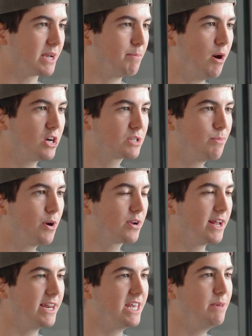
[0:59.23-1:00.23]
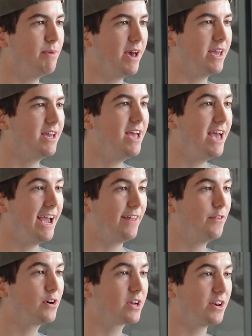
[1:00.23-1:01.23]
like Poshmark and eBay
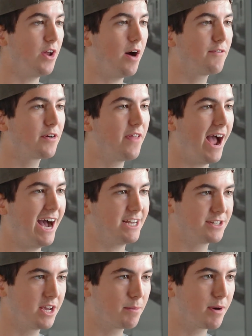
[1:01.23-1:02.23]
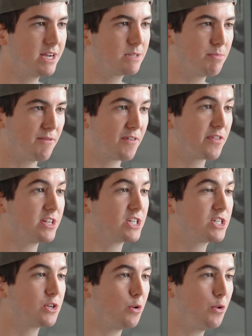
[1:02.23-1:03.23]
and look not for the asking price, but for the
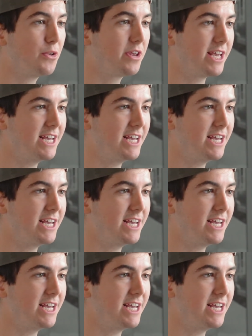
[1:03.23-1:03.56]
sold